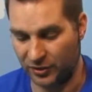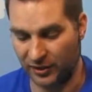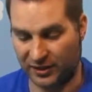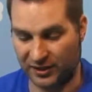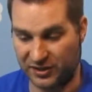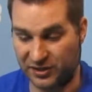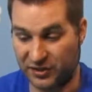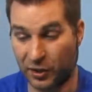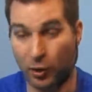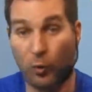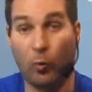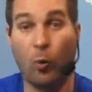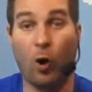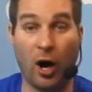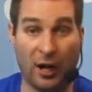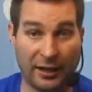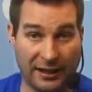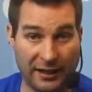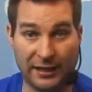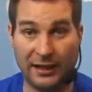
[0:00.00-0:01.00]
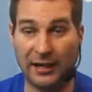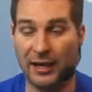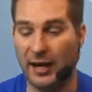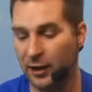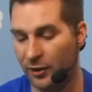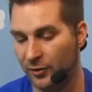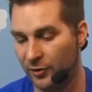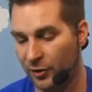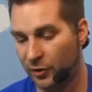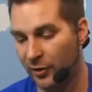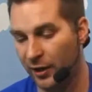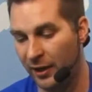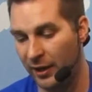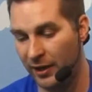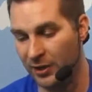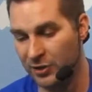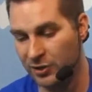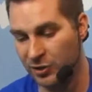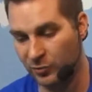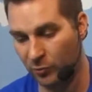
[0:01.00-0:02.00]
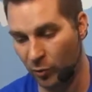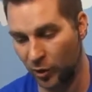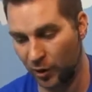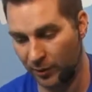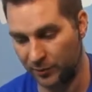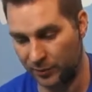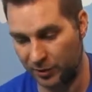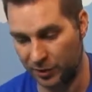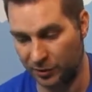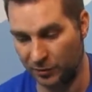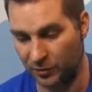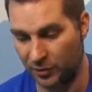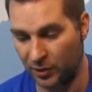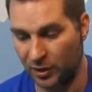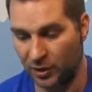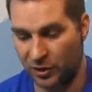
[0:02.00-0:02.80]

so they can still walk in and out of the crate as you want them to.